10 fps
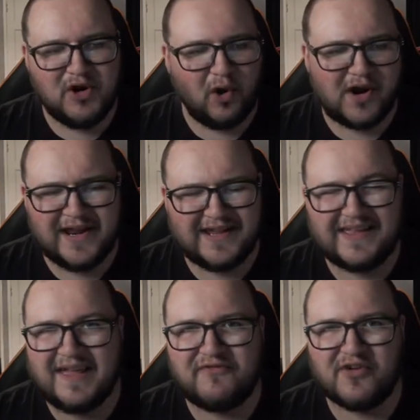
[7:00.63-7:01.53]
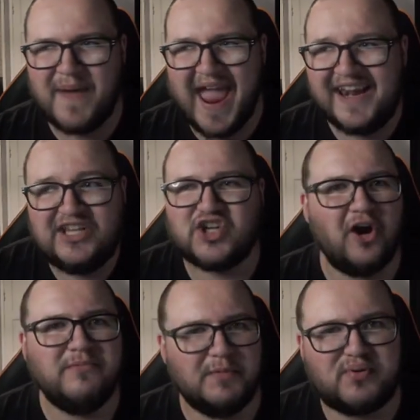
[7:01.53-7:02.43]
we're not going to give them any
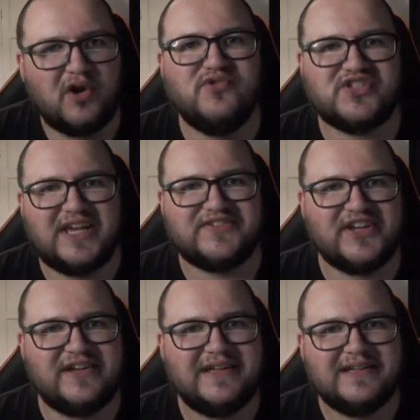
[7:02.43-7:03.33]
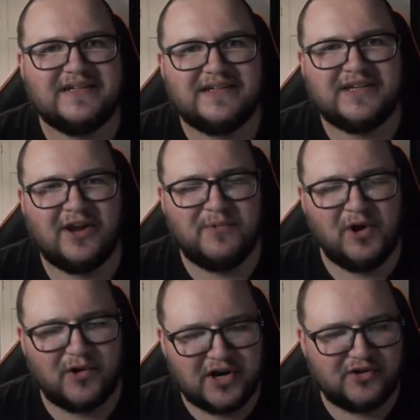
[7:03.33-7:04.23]
time to process it. You know, we're
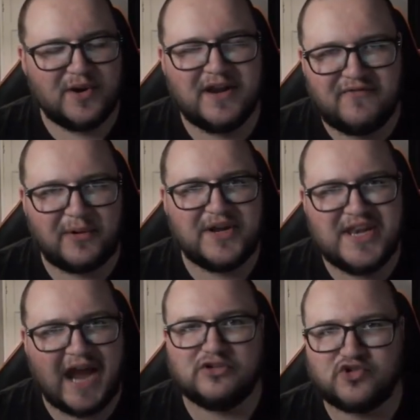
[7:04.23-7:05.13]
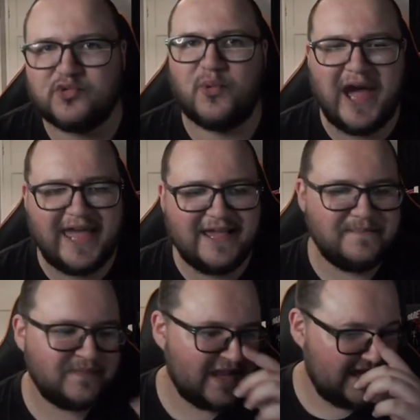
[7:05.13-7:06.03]
not going to do it in a very natural way.
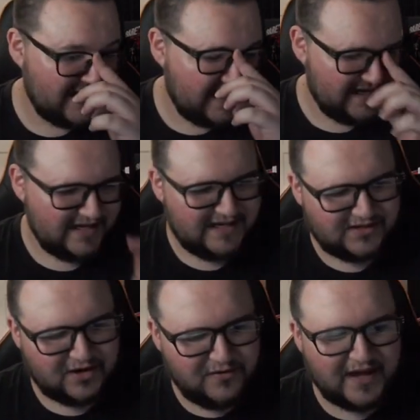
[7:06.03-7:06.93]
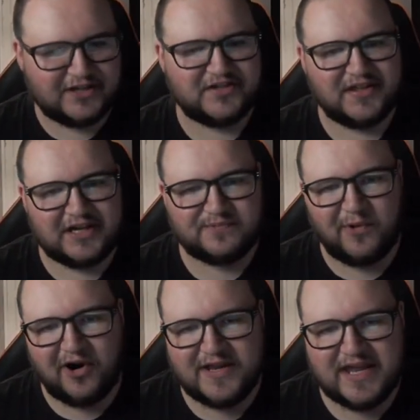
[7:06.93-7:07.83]
So that's that's
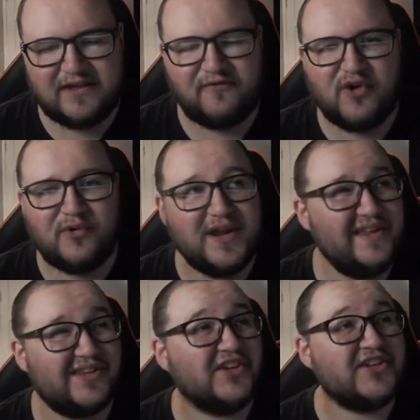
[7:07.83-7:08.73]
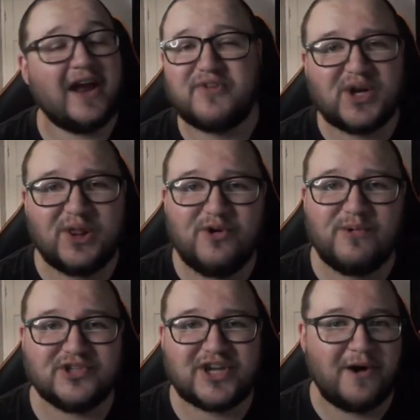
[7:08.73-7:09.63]
why Nick Fury doesn't have a clue
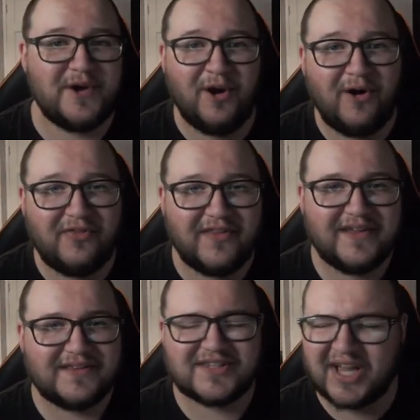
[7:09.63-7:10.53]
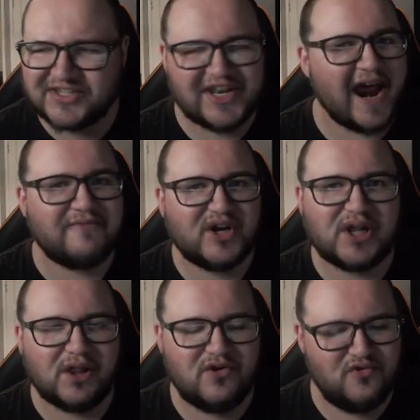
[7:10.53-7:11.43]
what's going on. Doesn't have a
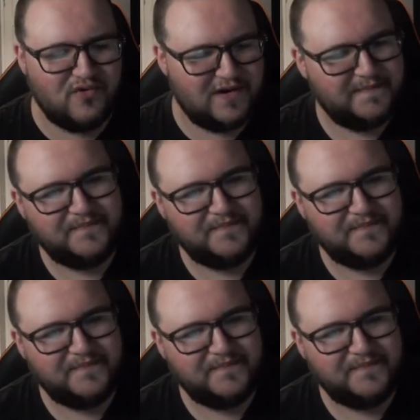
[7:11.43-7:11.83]
clue.